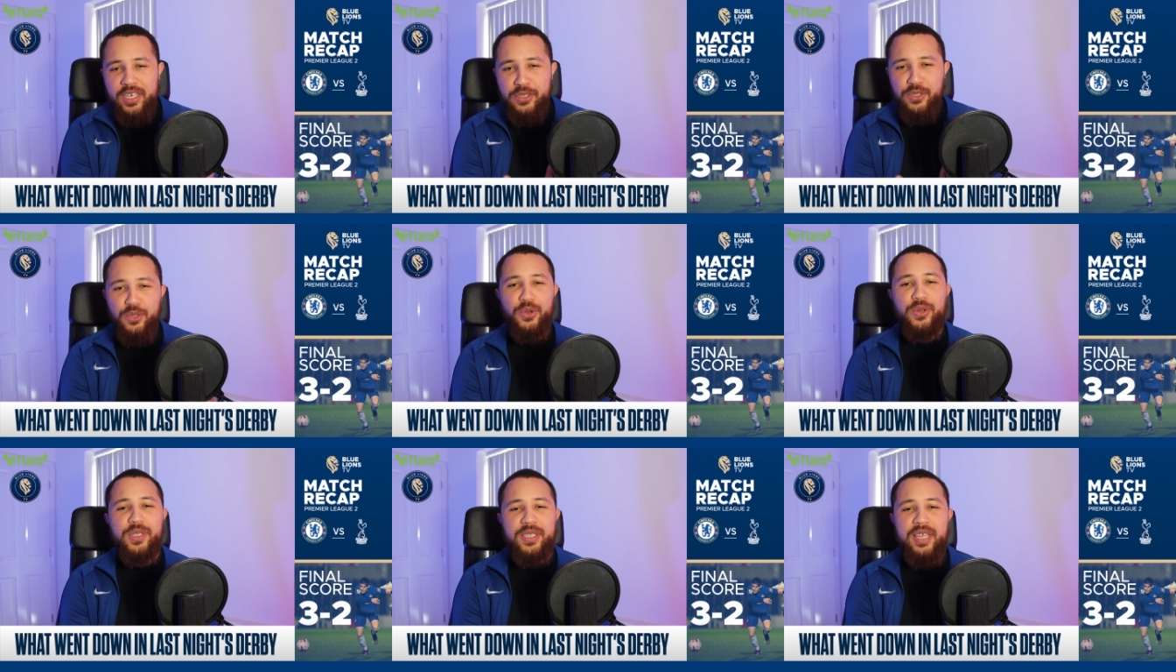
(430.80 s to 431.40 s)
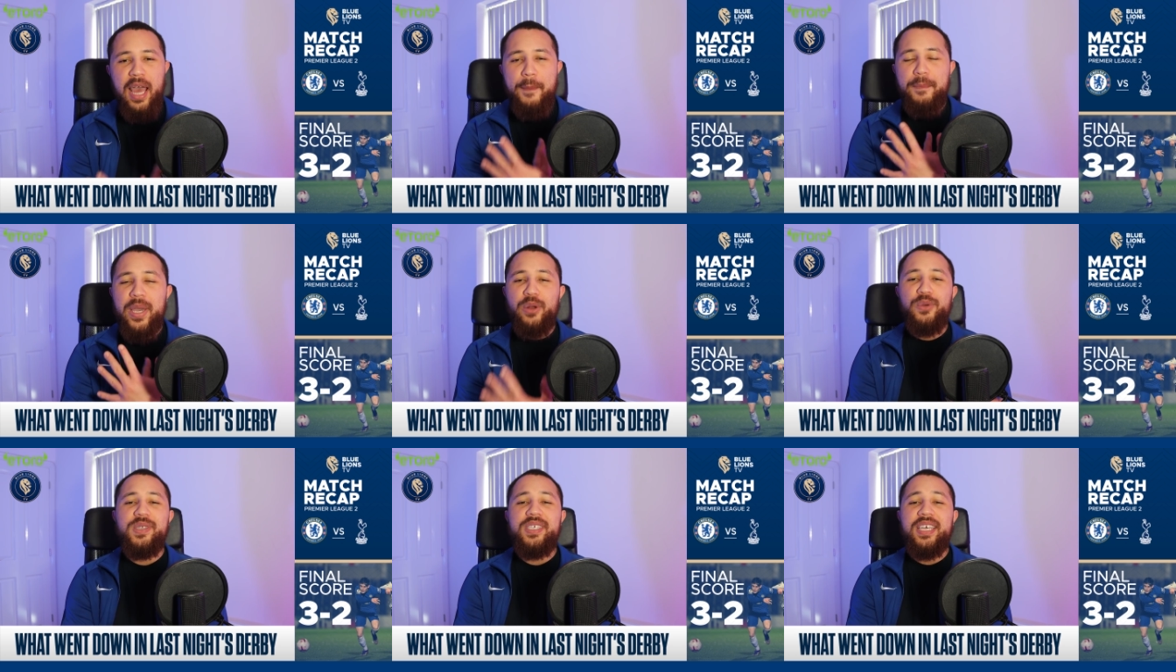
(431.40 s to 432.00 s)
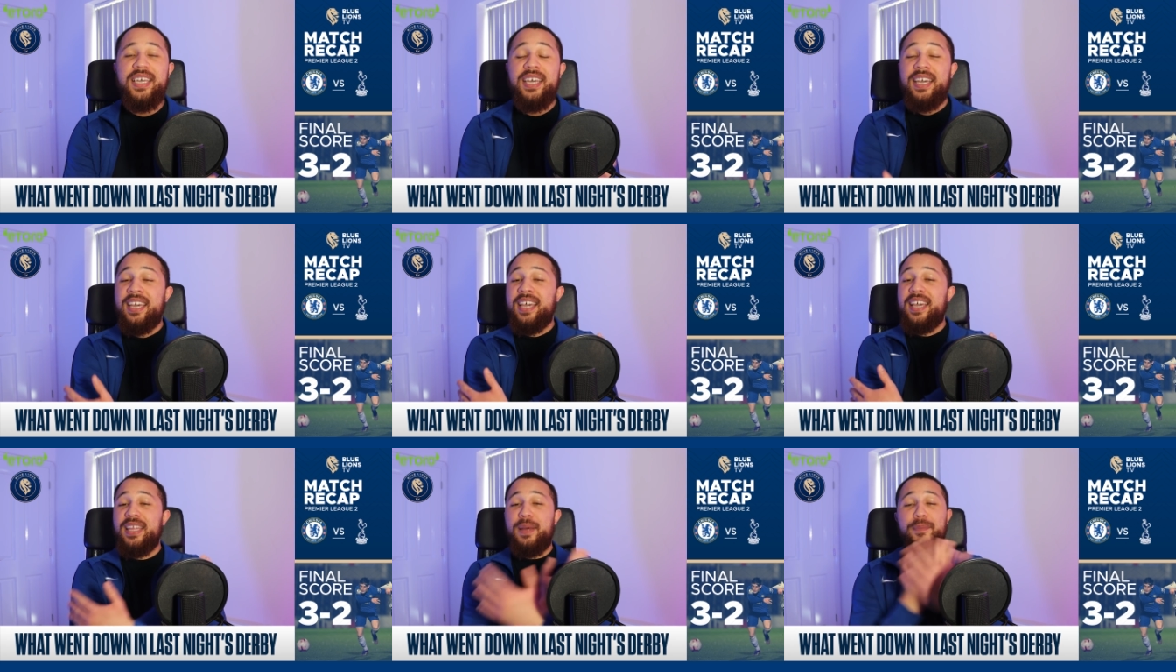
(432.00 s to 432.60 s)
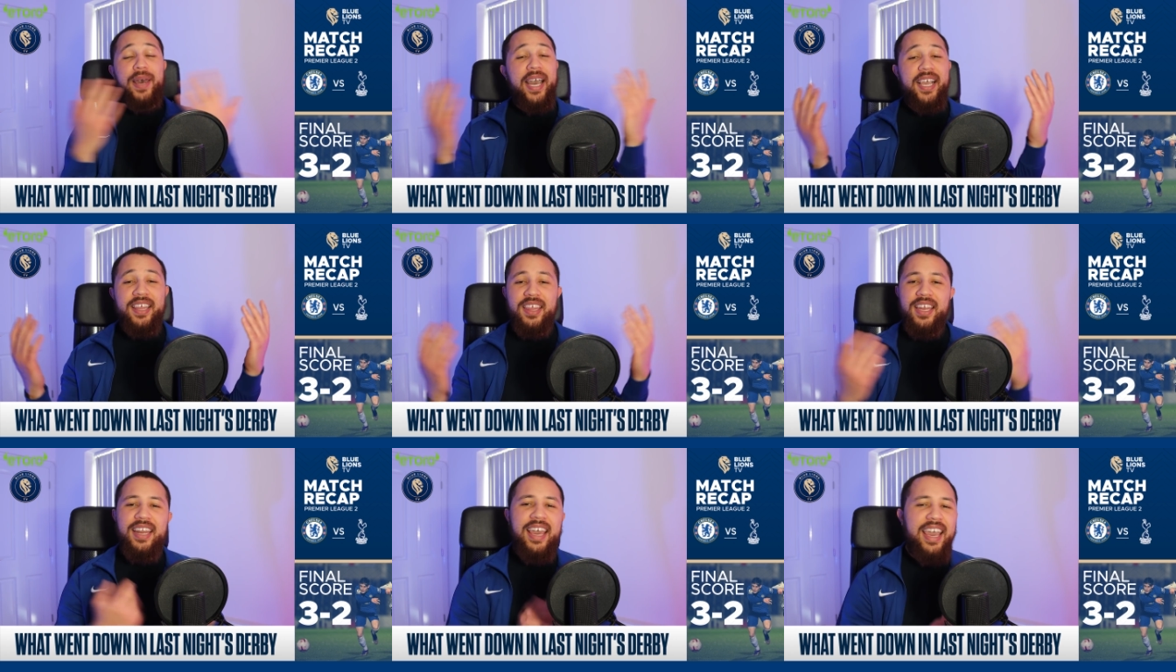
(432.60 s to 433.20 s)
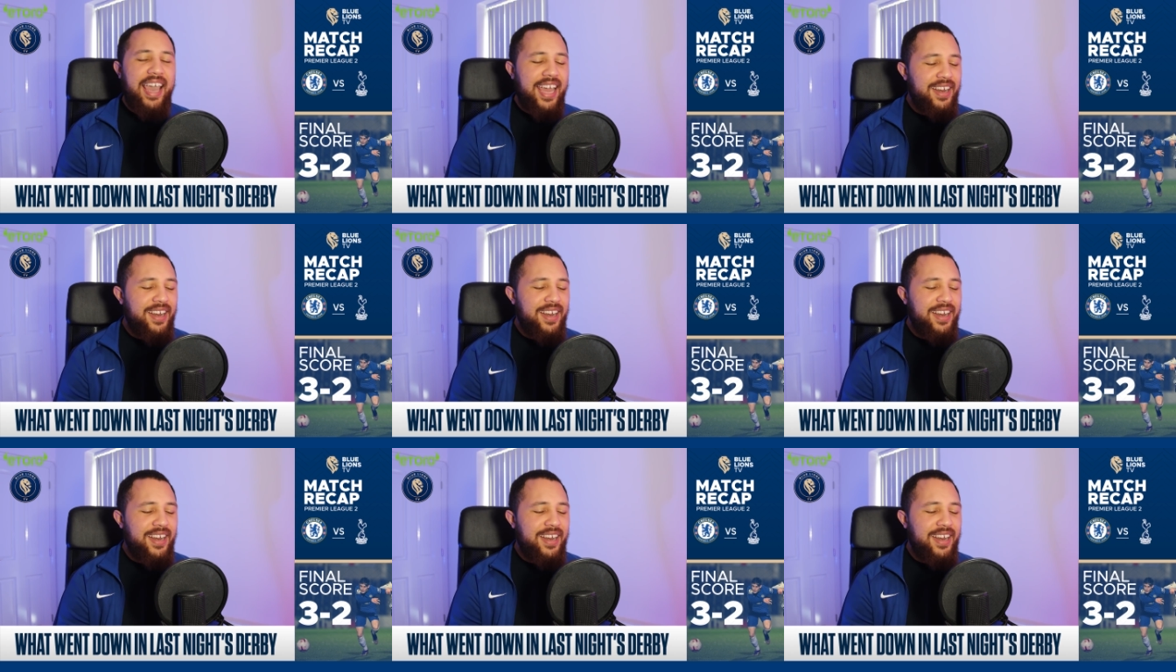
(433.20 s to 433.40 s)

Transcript: slots that penalty in the back of the net.